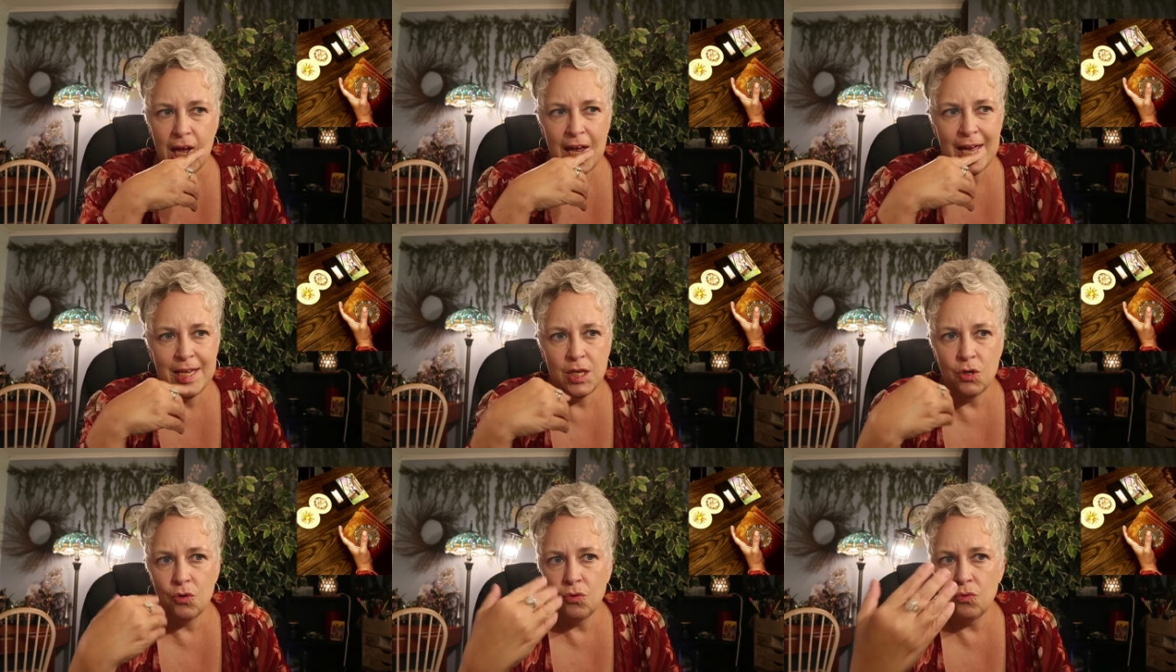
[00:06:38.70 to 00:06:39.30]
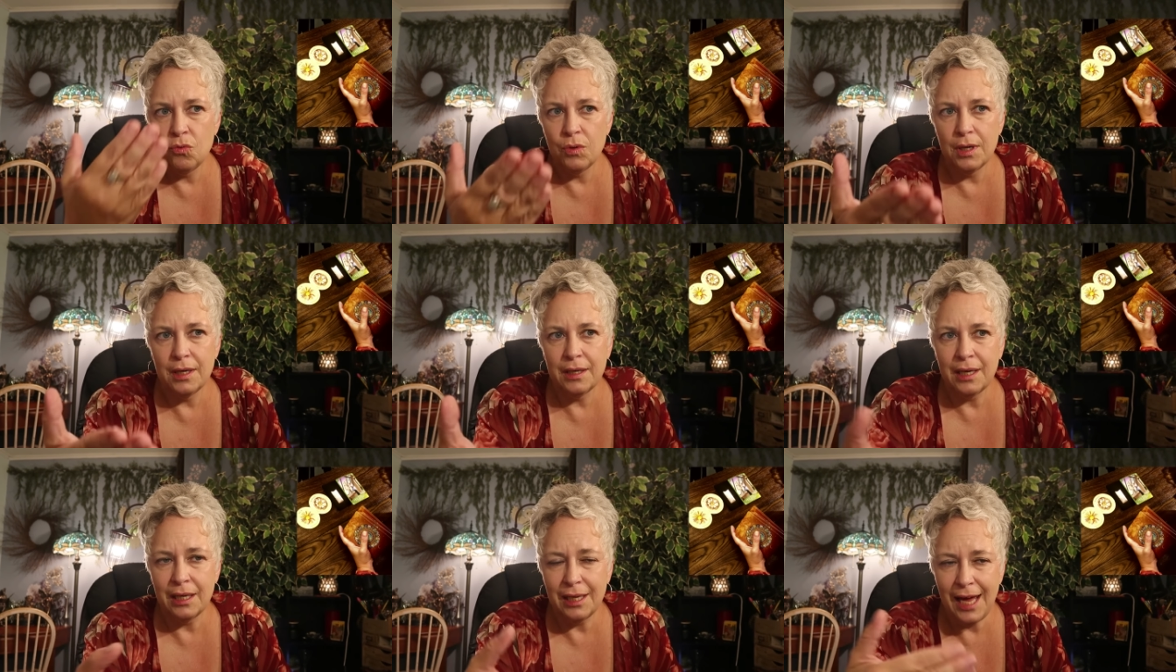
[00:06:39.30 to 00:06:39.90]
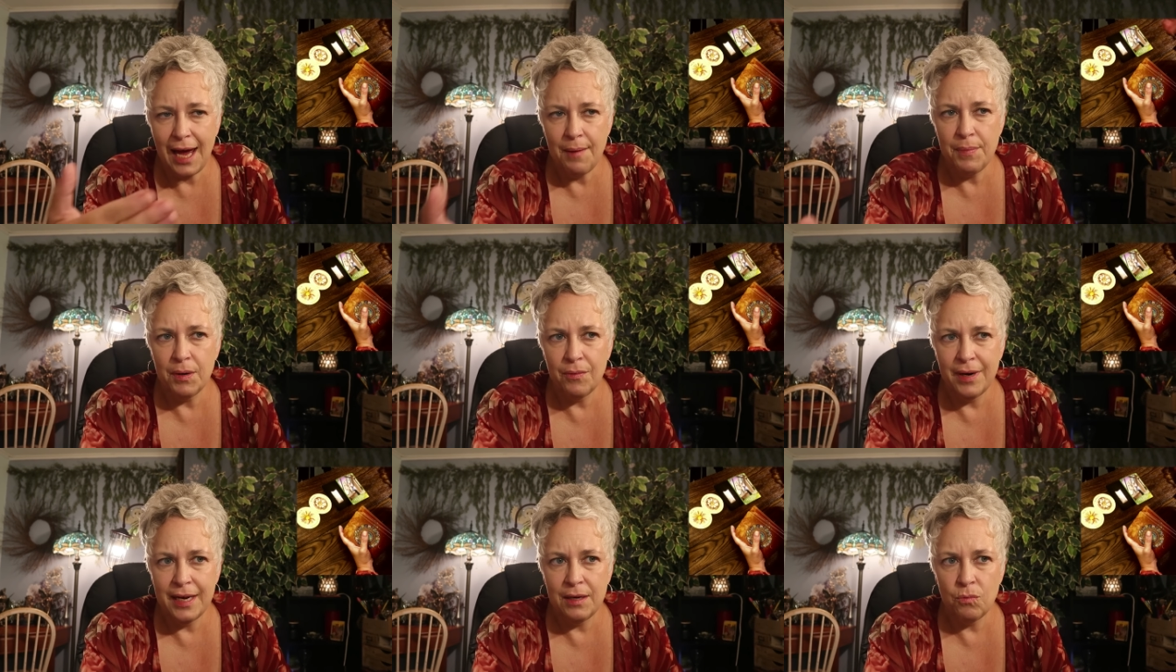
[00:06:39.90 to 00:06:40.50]
and you
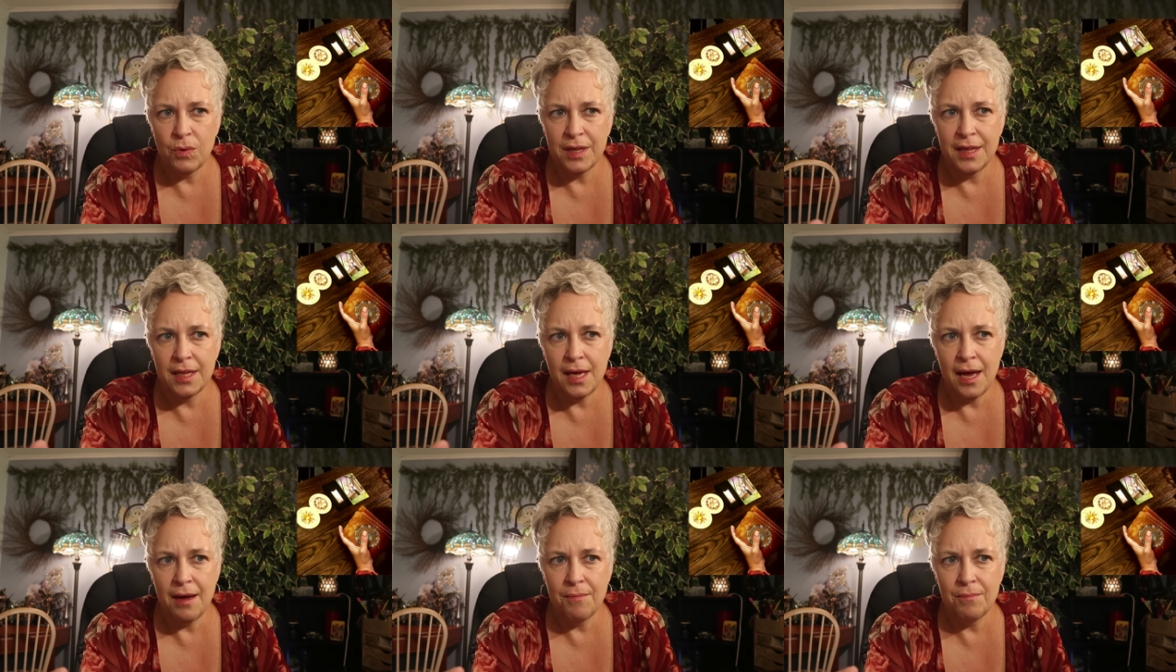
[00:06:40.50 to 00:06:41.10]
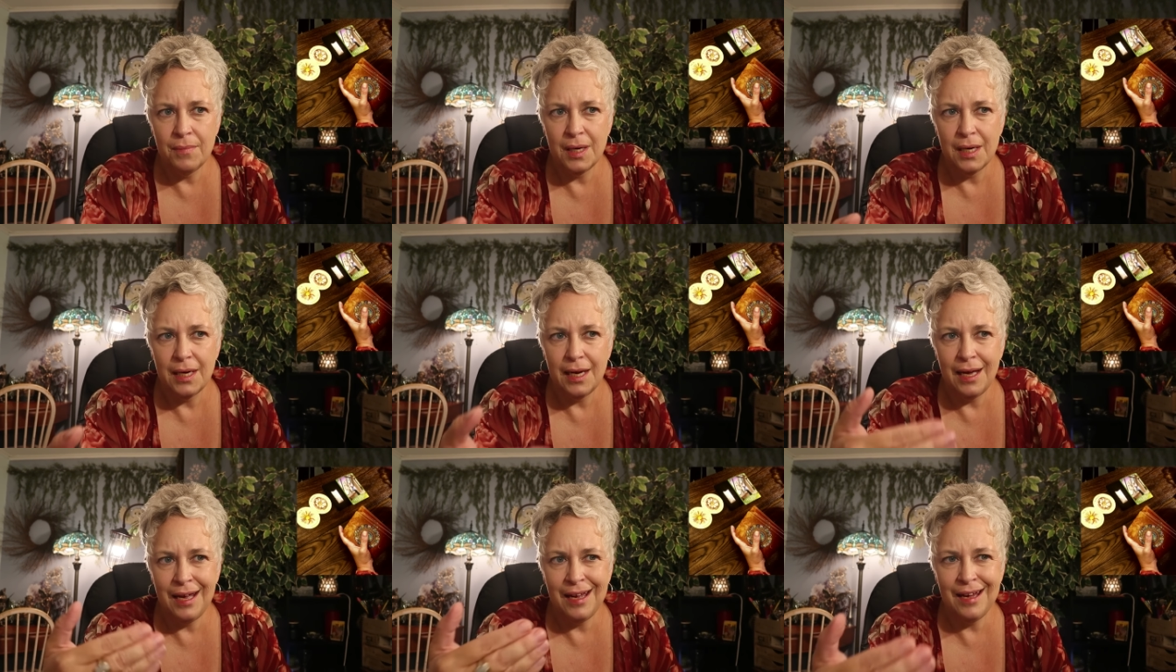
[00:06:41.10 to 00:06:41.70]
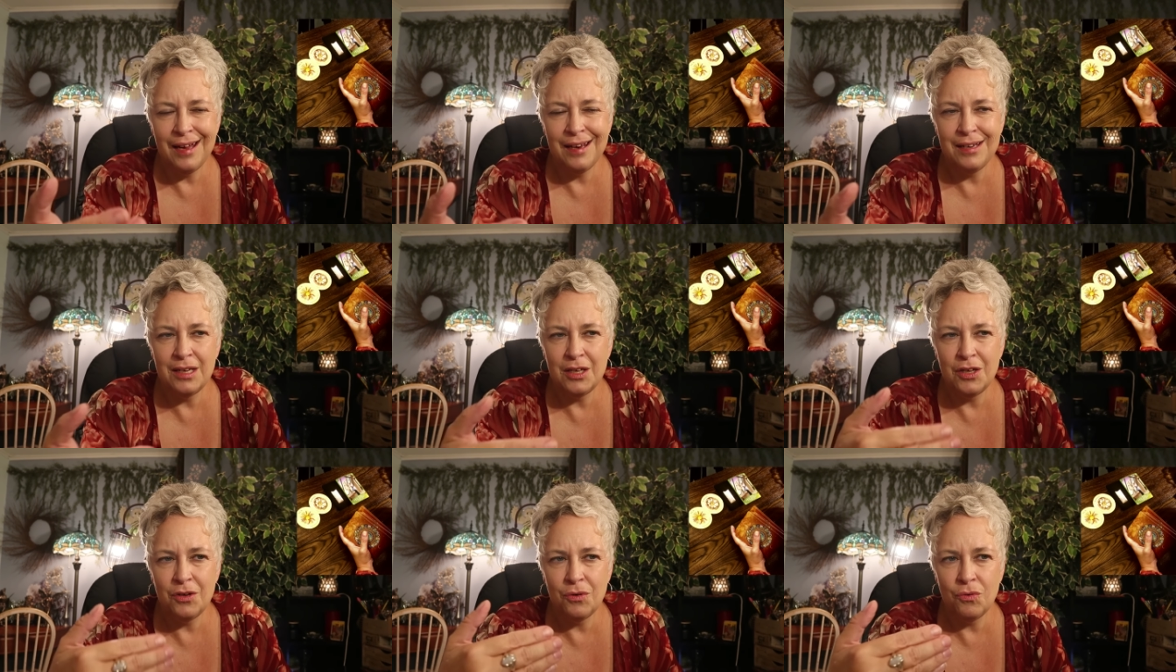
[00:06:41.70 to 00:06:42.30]
collaborate with them
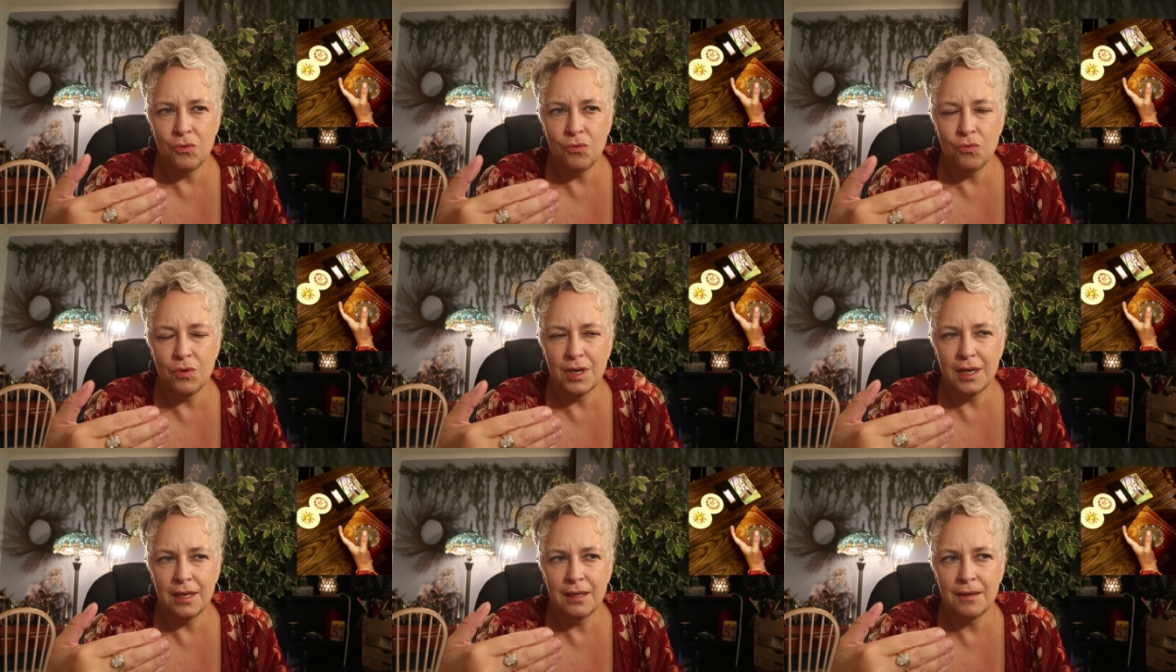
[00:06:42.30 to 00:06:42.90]
and you